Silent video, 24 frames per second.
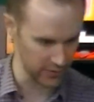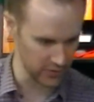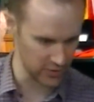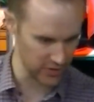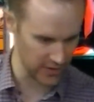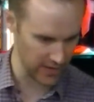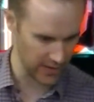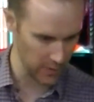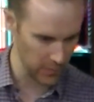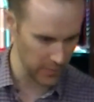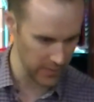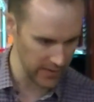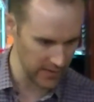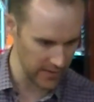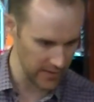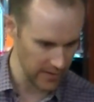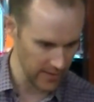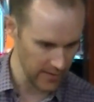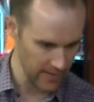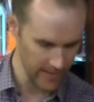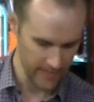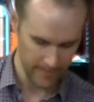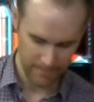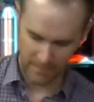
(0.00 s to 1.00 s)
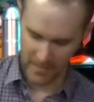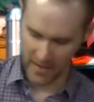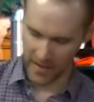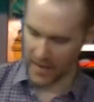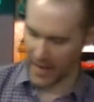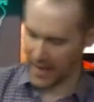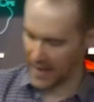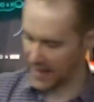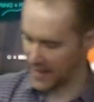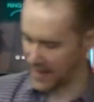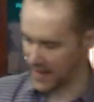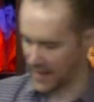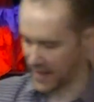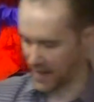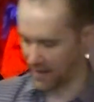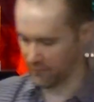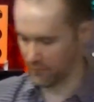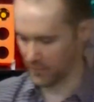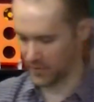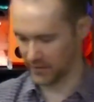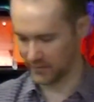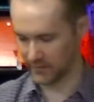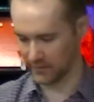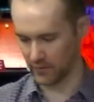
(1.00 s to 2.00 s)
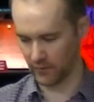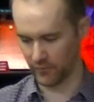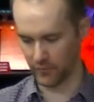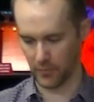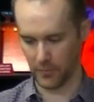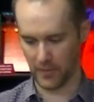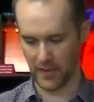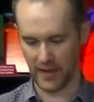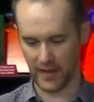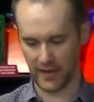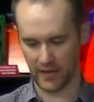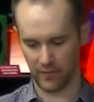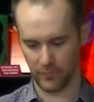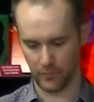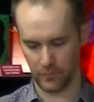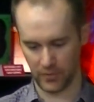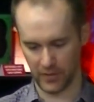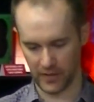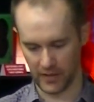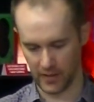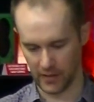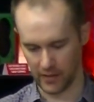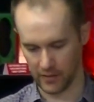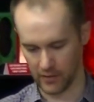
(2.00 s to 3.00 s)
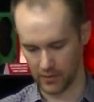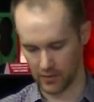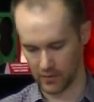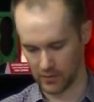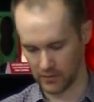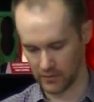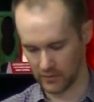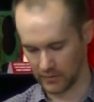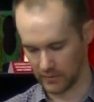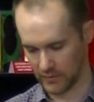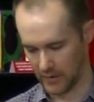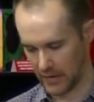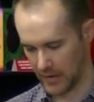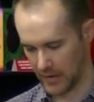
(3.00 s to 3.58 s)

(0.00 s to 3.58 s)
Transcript: shall we? I have myself a pack of playing cards.